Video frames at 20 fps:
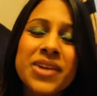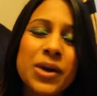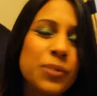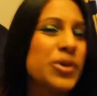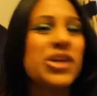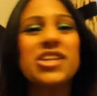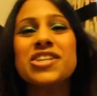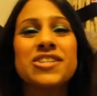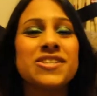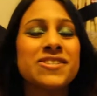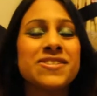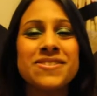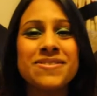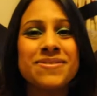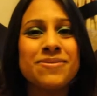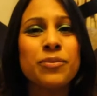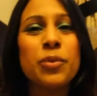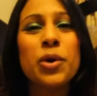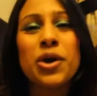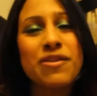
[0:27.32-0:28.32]
which is,
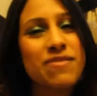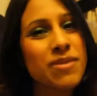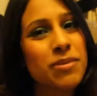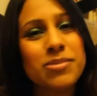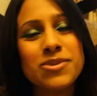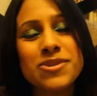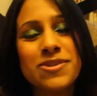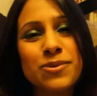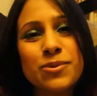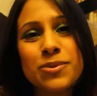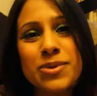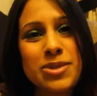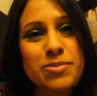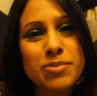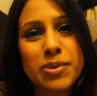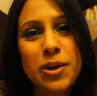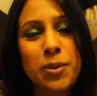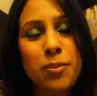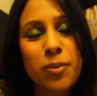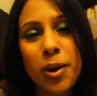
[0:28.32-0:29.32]
one of them has always
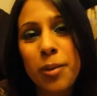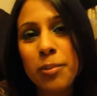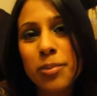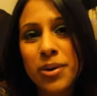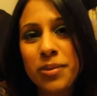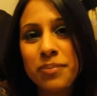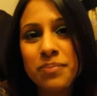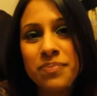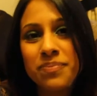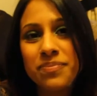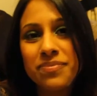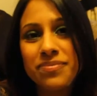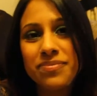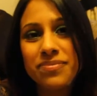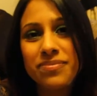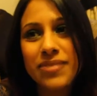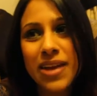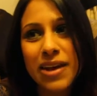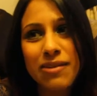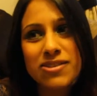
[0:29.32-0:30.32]
been a problem.
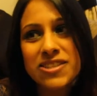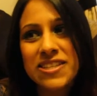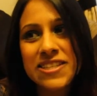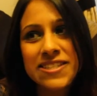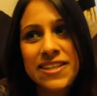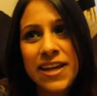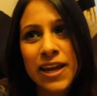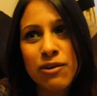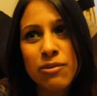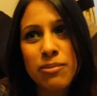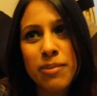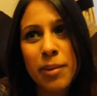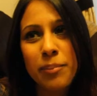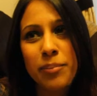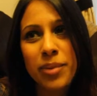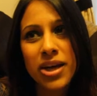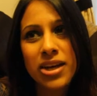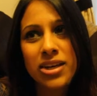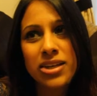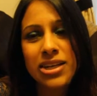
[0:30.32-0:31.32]
Ever since I can
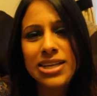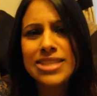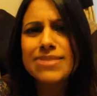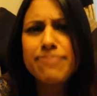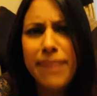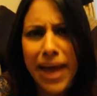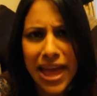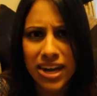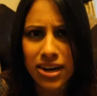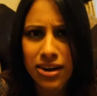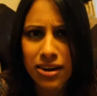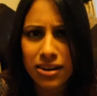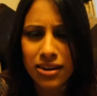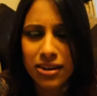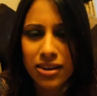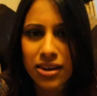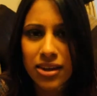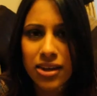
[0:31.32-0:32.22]
remember, is men.